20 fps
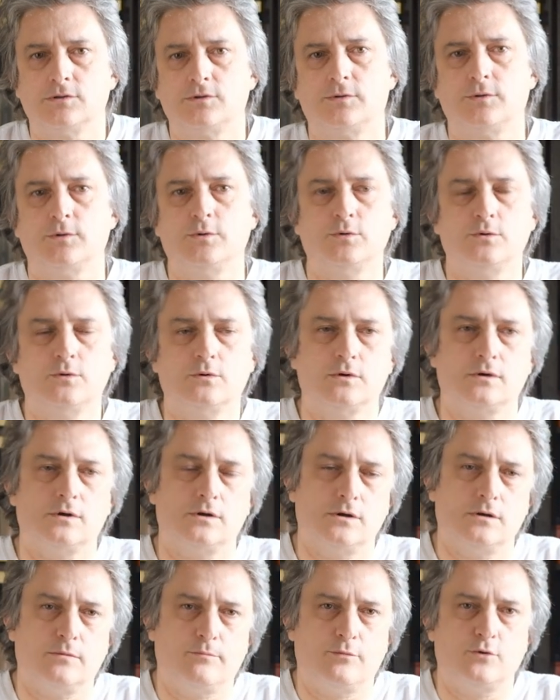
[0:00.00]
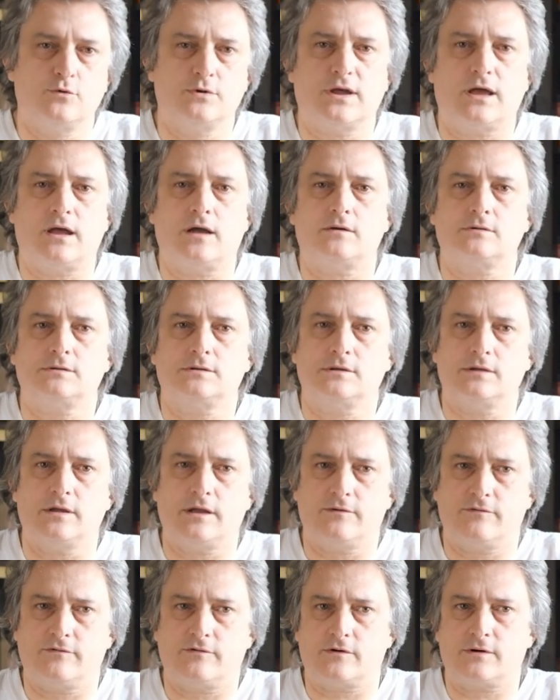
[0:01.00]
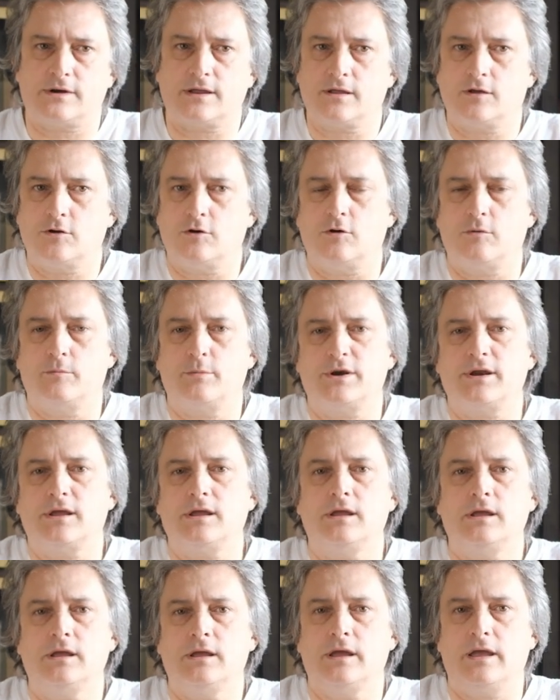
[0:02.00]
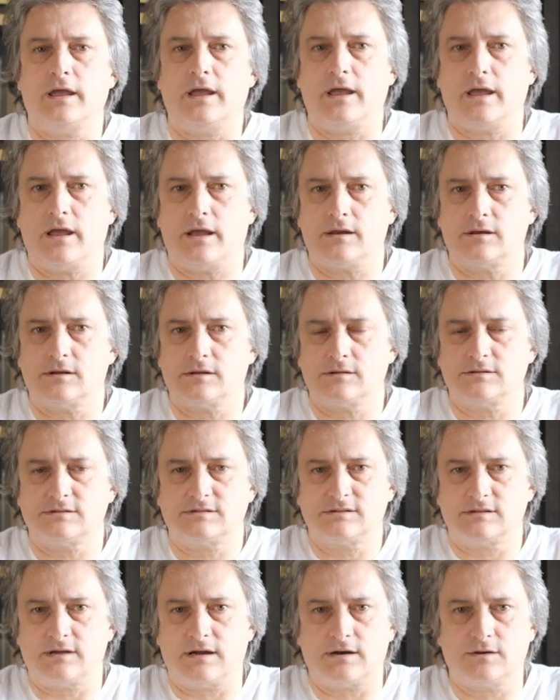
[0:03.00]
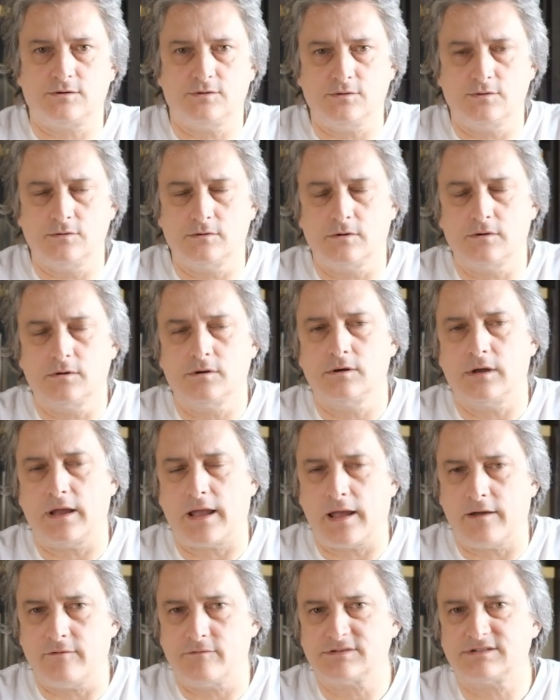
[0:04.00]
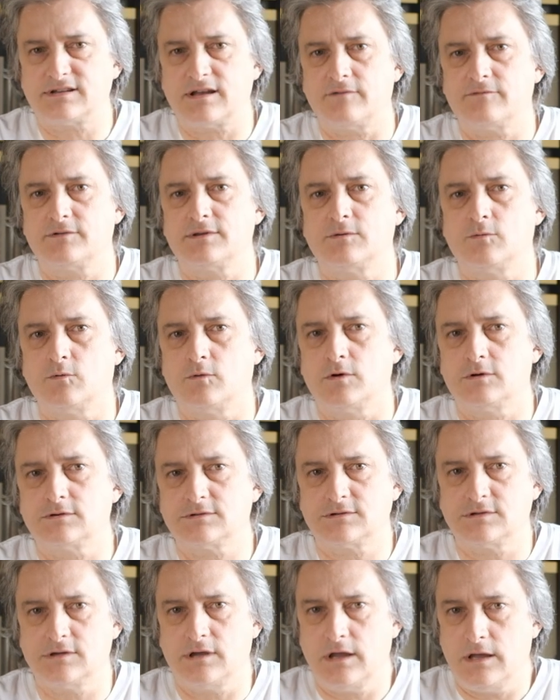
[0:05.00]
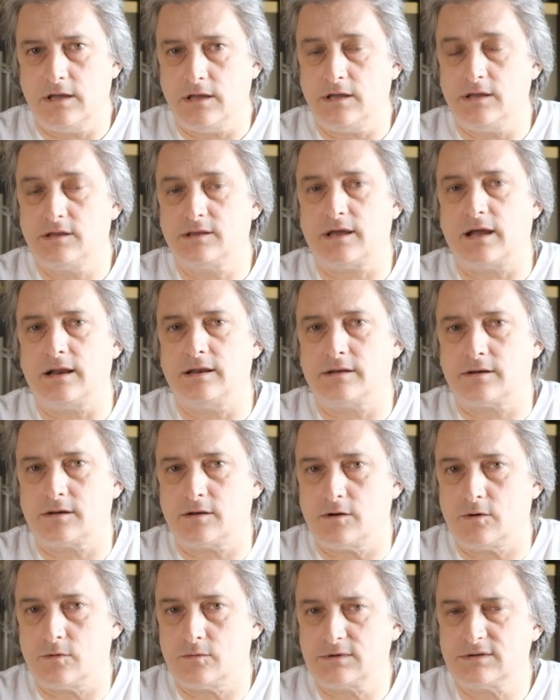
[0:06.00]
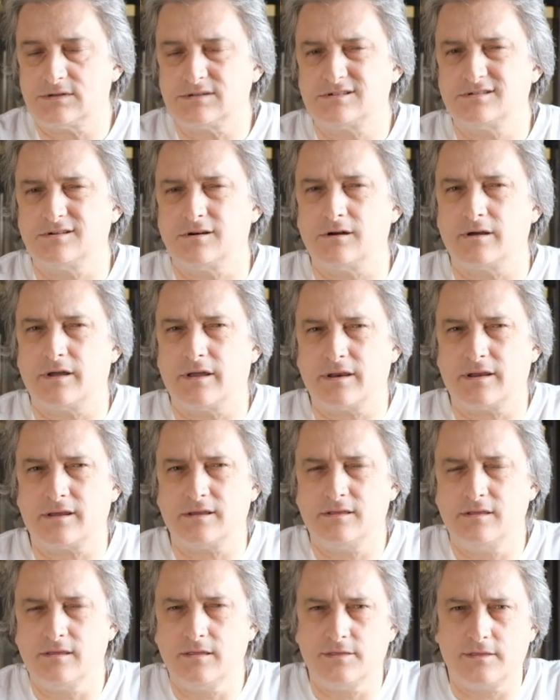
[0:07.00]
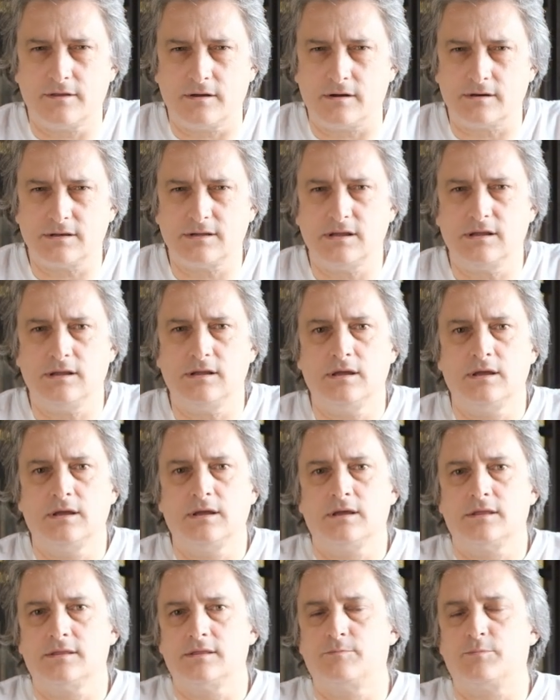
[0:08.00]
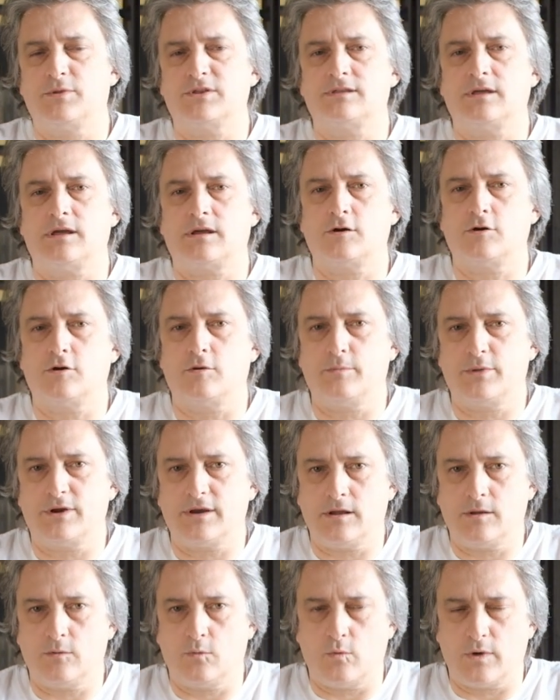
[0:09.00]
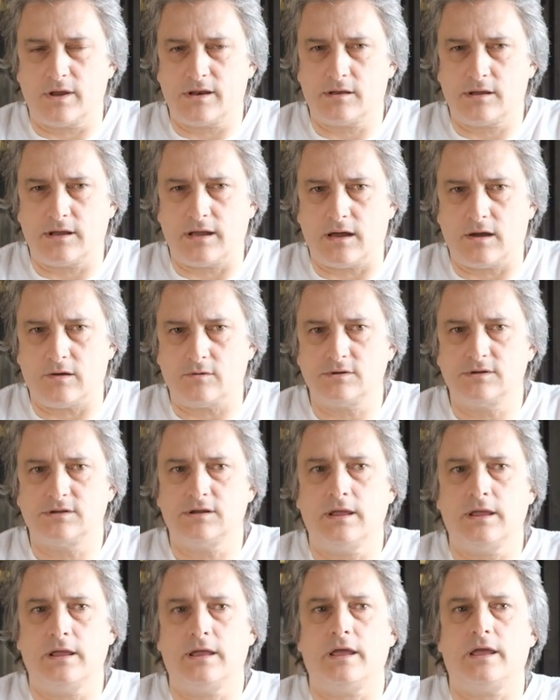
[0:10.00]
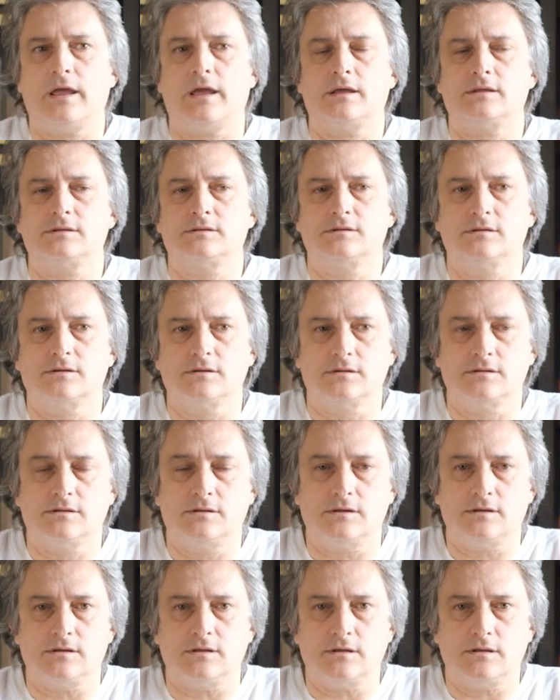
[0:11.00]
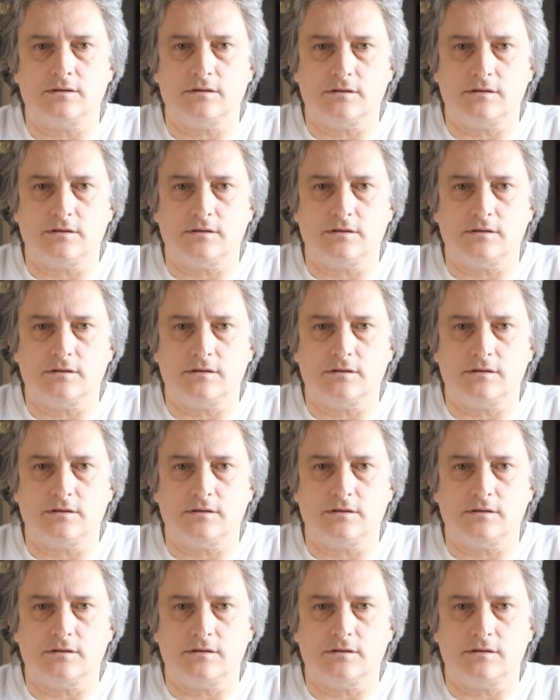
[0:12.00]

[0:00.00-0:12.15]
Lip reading: to put out a foreign company and start to have something that was Italian owned. So in 1930, the Pathé company went out, and the